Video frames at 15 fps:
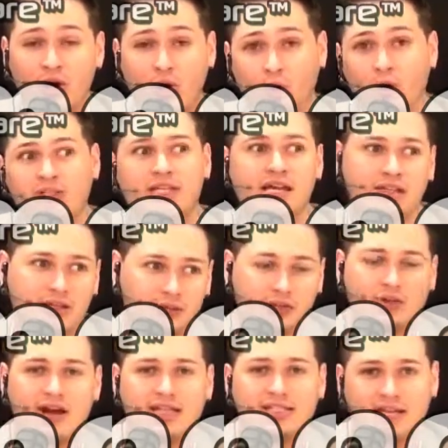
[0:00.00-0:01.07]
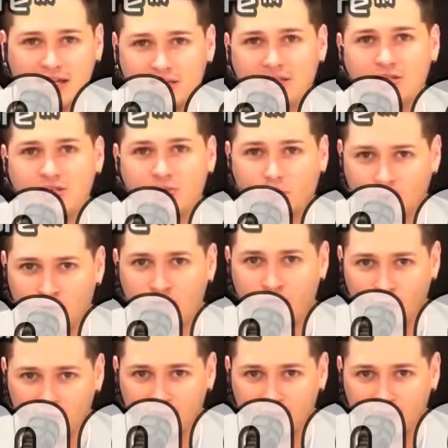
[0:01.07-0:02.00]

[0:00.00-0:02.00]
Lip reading: or take Neil deGrasse Tyson's word for